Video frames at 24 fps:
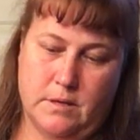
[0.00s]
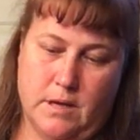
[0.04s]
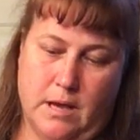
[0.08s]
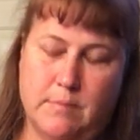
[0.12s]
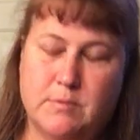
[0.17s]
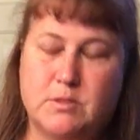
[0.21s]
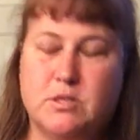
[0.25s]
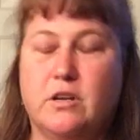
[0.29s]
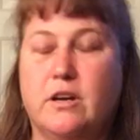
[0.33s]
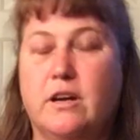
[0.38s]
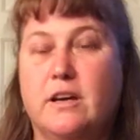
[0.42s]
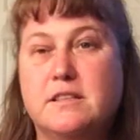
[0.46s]

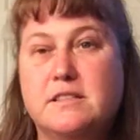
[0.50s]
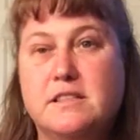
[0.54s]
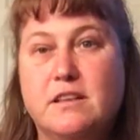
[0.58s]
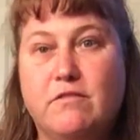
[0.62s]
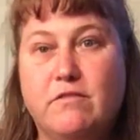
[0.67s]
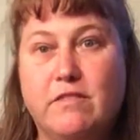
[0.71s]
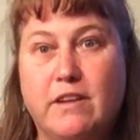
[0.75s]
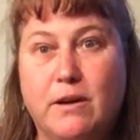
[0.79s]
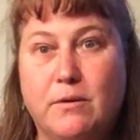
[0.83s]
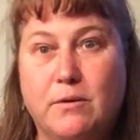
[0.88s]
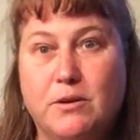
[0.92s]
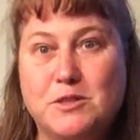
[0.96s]
sorry, I said
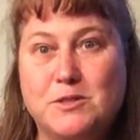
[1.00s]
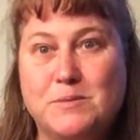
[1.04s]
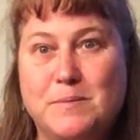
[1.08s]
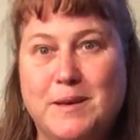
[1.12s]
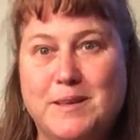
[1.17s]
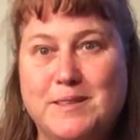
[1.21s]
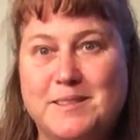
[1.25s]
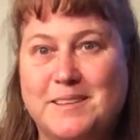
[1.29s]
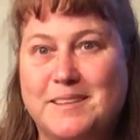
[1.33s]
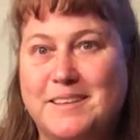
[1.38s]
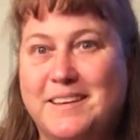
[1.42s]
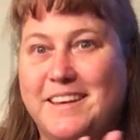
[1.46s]
Fireworks
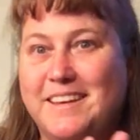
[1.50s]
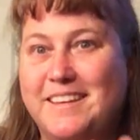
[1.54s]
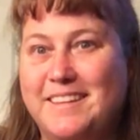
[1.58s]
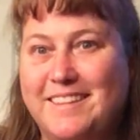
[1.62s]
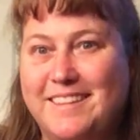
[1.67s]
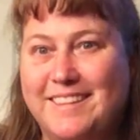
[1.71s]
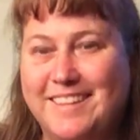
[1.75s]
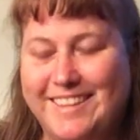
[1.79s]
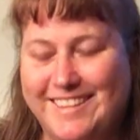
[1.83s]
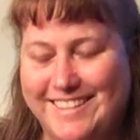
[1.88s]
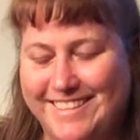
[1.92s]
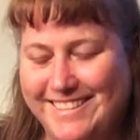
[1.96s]
Paisley.
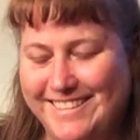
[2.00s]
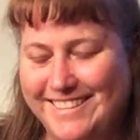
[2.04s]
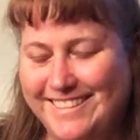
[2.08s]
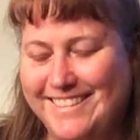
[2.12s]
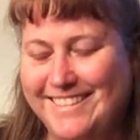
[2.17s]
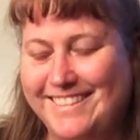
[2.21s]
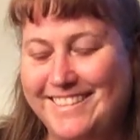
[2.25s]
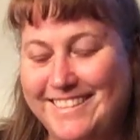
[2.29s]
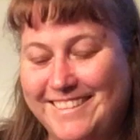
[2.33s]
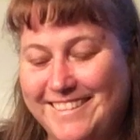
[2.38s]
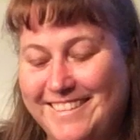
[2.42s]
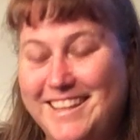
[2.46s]

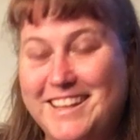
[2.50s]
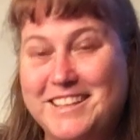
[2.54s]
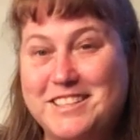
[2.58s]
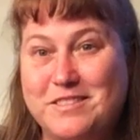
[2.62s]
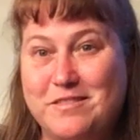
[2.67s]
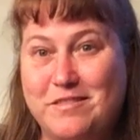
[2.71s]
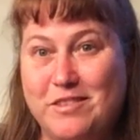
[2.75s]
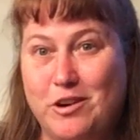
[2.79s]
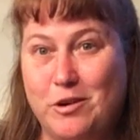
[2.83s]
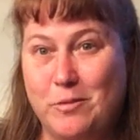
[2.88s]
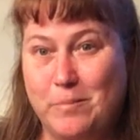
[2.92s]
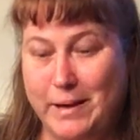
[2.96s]
That's a
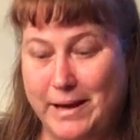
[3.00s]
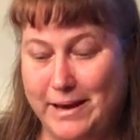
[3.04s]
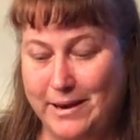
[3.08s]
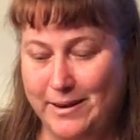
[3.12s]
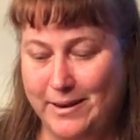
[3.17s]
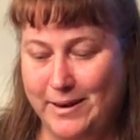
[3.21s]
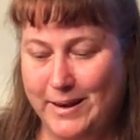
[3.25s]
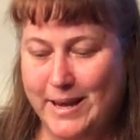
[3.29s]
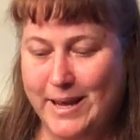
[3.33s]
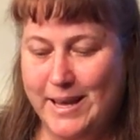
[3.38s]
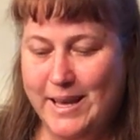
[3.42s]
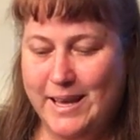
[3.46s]
Vera
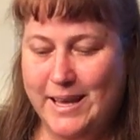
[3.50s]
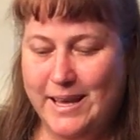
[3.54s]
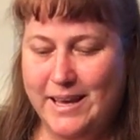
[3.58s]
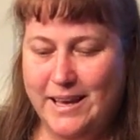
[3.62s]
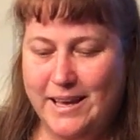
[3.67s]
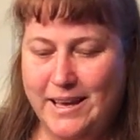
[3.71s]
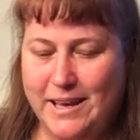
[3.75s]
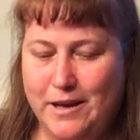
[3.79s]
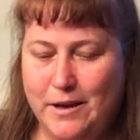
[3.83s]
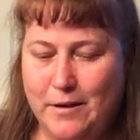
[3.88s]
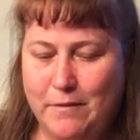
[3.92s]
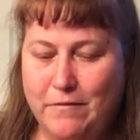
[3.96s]
pattern.
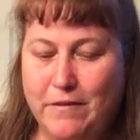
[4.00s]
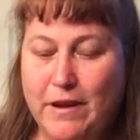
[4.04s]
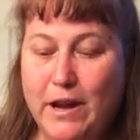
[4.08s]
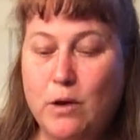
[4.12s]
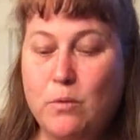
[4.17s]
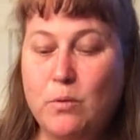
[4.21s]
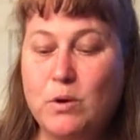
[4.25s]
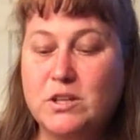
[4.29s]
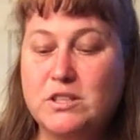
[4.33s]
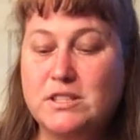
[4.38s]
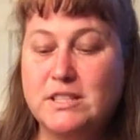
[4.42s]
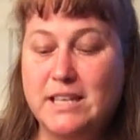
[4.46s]

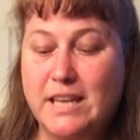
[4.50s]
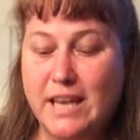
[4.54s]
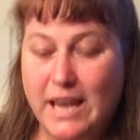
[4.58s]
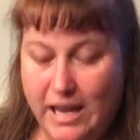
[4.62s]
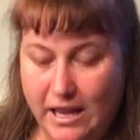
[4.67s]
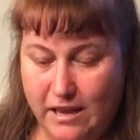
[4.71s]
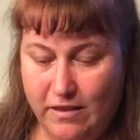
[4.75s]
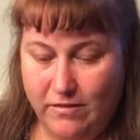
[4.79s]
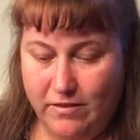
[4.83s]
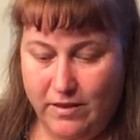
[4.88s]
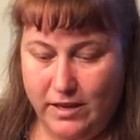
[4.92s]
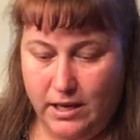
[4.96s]
Fireworks
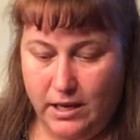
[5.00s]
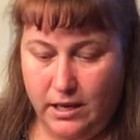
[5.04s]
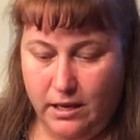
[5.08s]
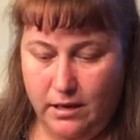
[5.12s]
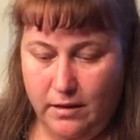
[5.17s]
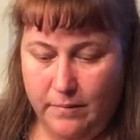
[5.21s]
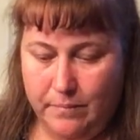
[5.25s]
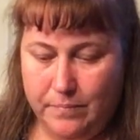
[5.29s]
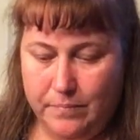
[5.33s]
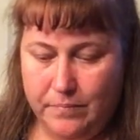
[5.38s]
Navy.